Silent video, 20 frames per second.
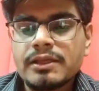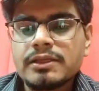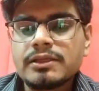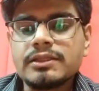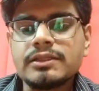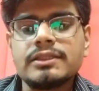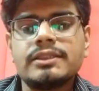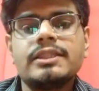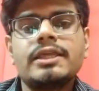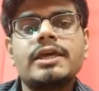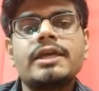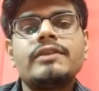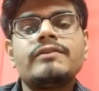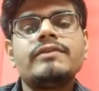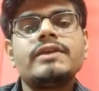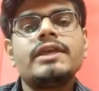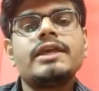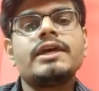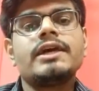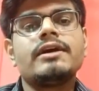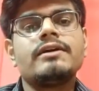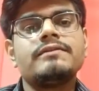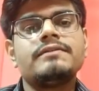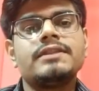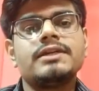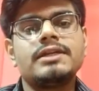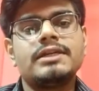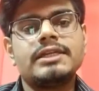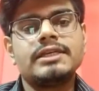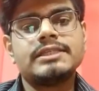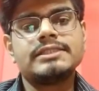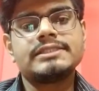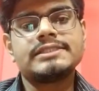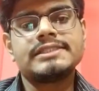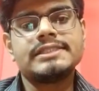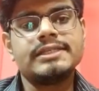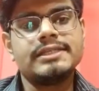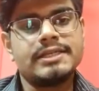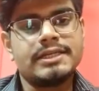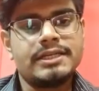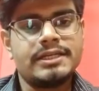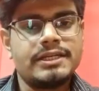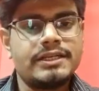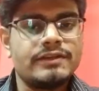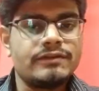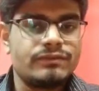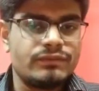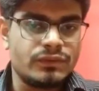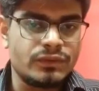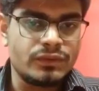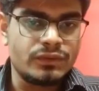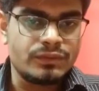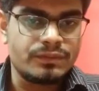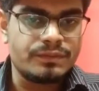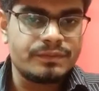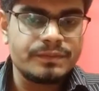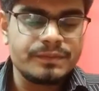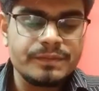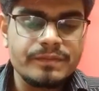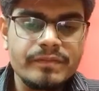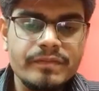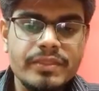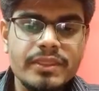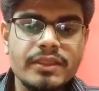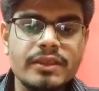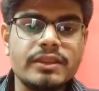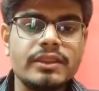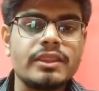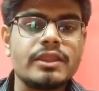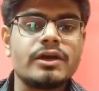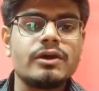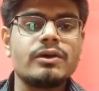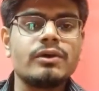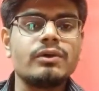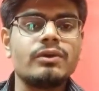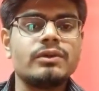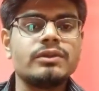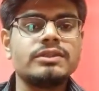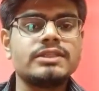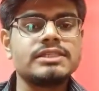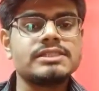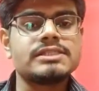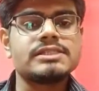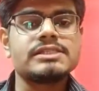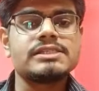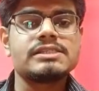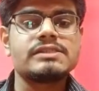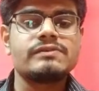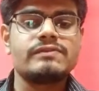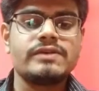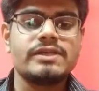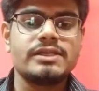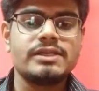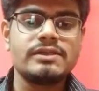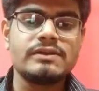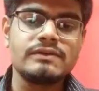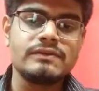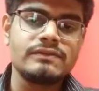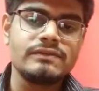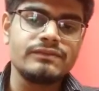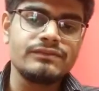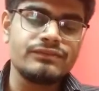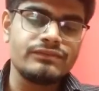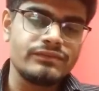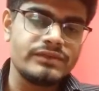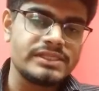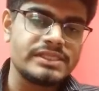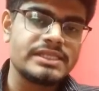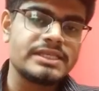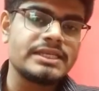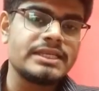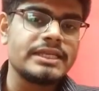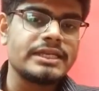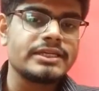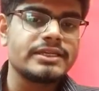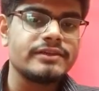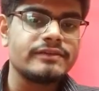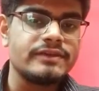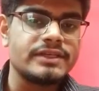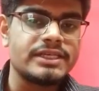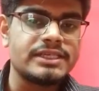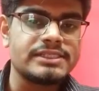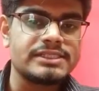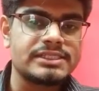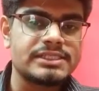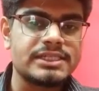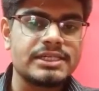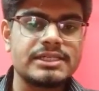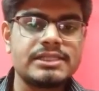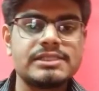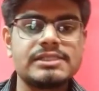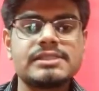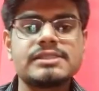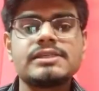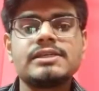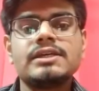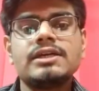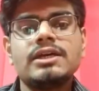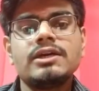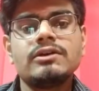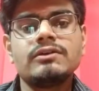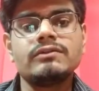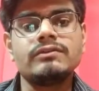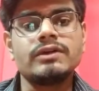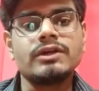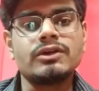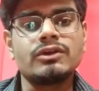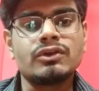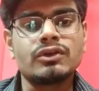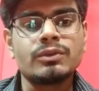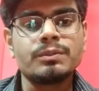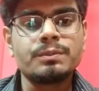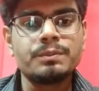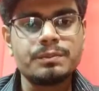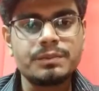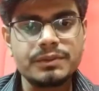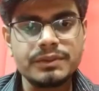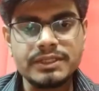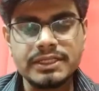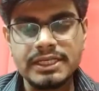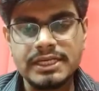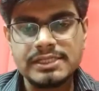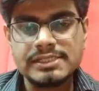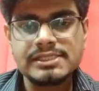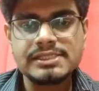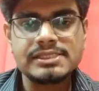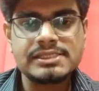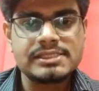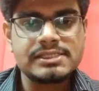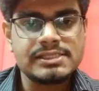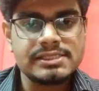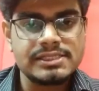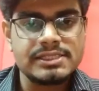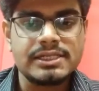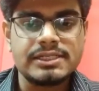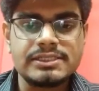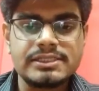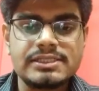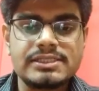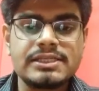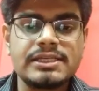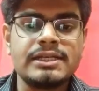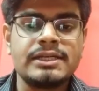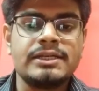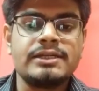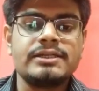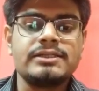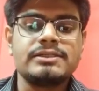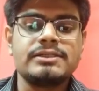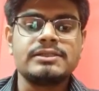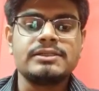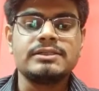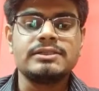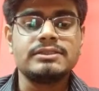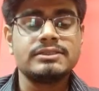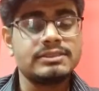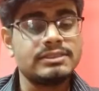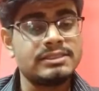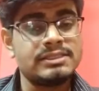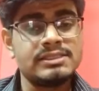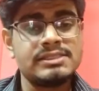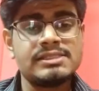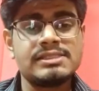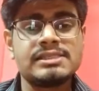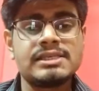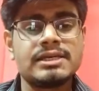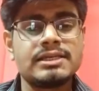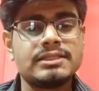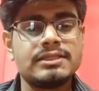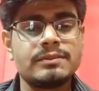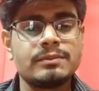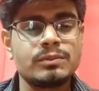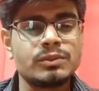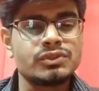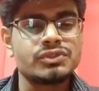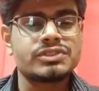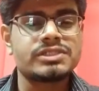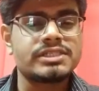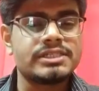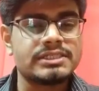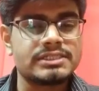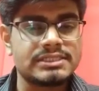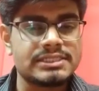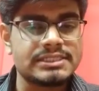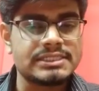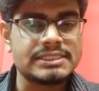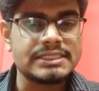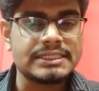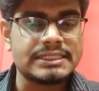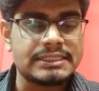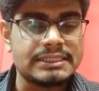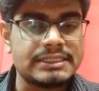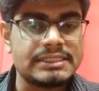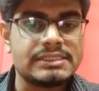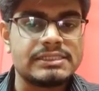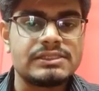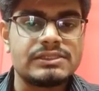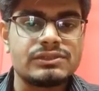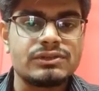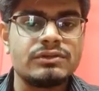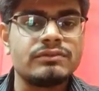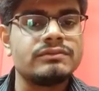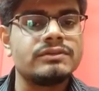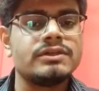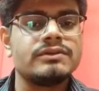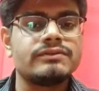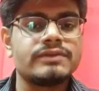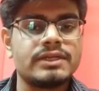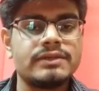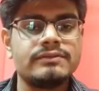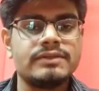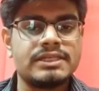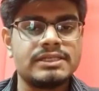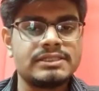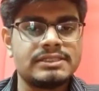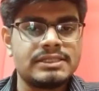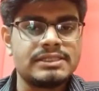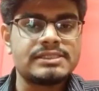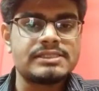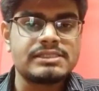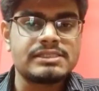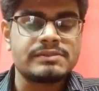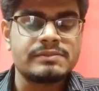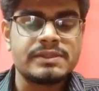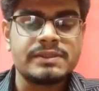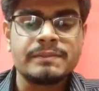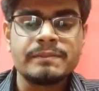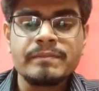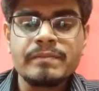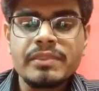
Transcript: Then we have the day 3 and day 4. Now this is where physical activity starts, where group tasks starts, and these are the most interesting days of the 5-day in SSB.